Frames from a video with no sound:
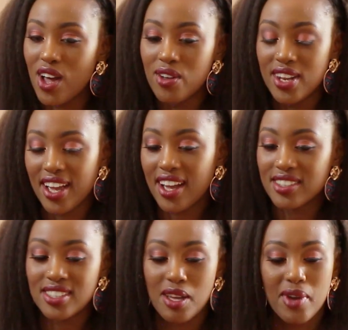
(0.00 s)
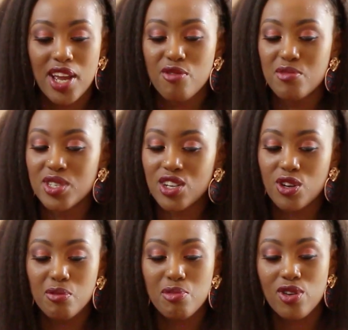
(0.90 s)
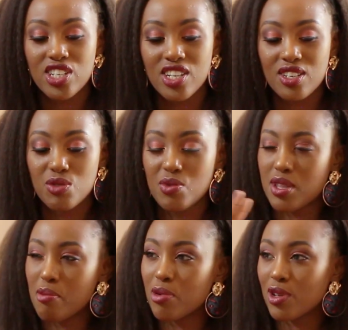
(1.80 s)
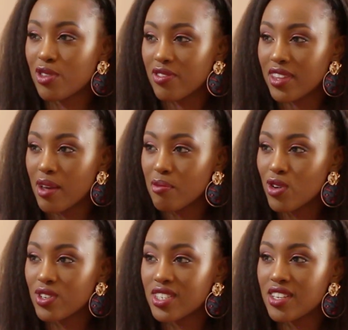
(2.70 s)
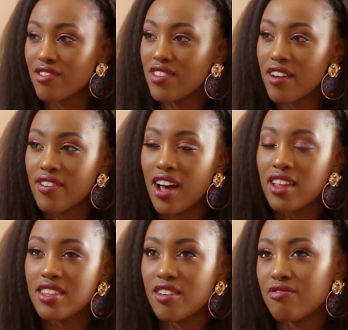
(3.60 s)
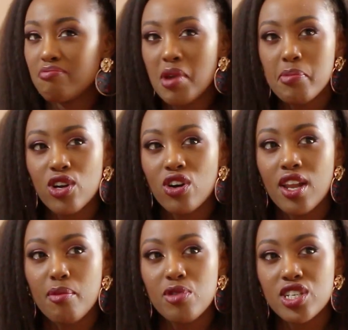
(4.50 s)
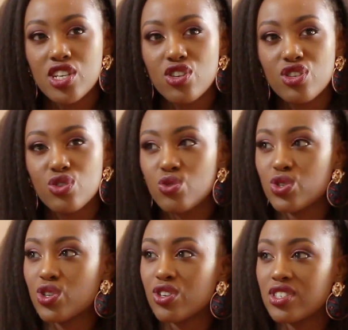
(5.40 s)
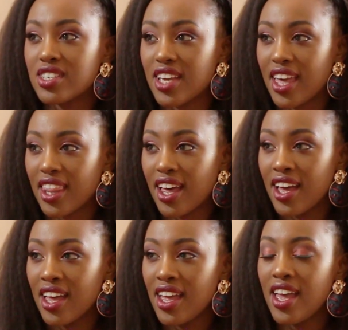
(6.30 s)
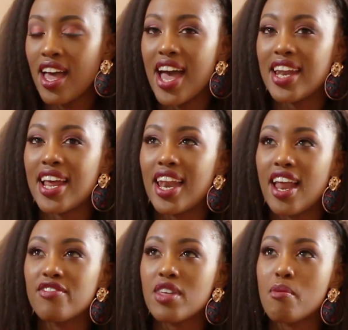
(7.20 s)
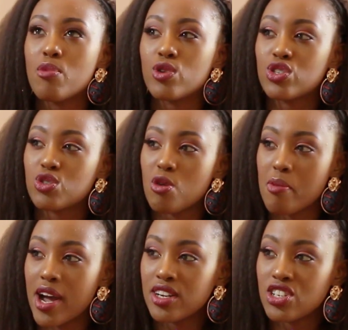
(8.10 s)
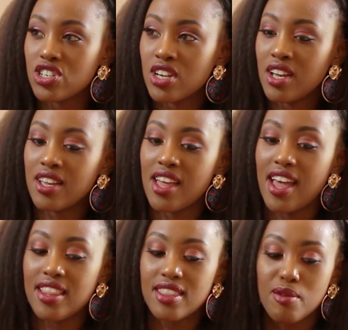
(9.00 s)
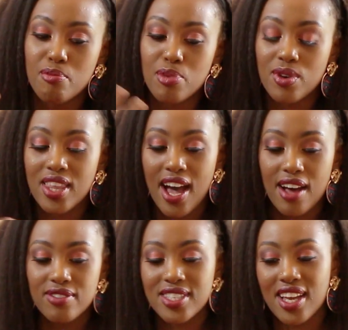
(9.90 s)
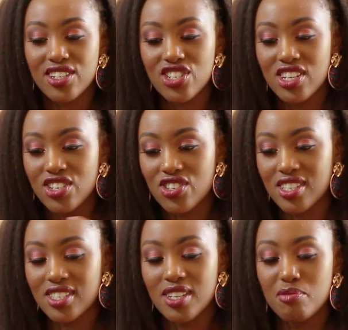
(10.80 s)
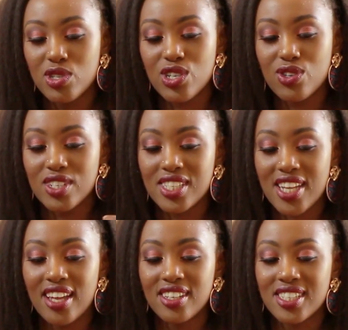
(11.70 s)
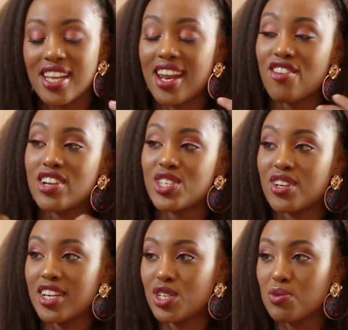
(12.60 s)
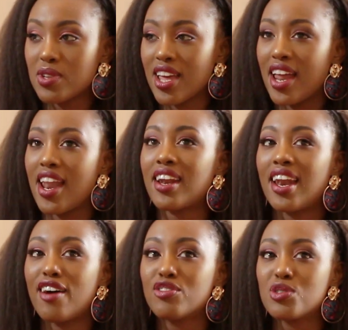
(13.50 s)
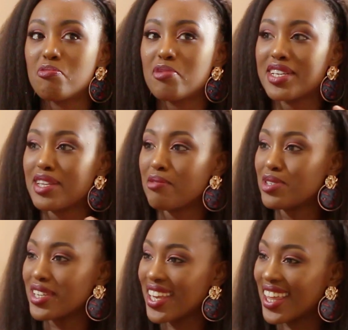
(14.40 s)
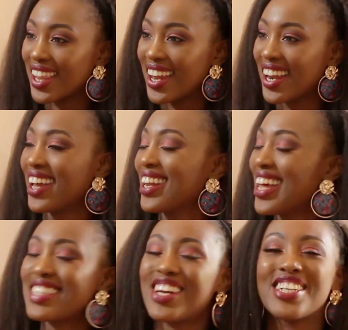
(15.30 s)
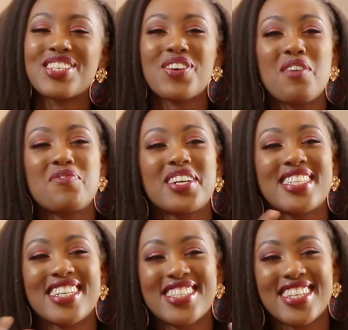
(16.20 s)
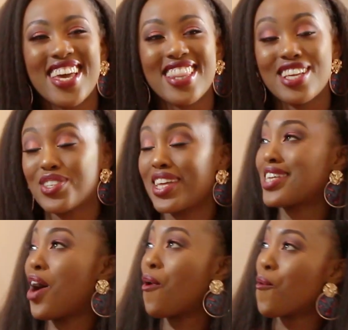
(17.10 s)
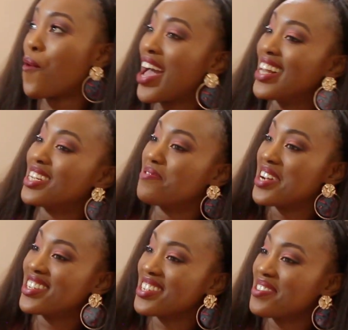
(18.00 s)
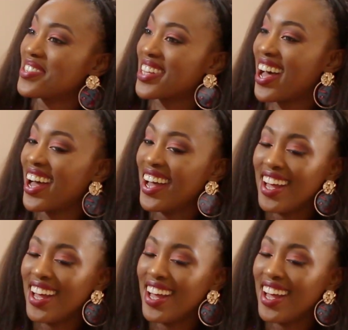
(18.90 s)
like some kind of musical project with the both of them, because they've maybe collaborated on 2 songs together, and I love them both so much, and they both have such interesting musical styles that I resonate with, and I'd love to bring them together and like, let's all do a project together. So that's how wild my dreams are.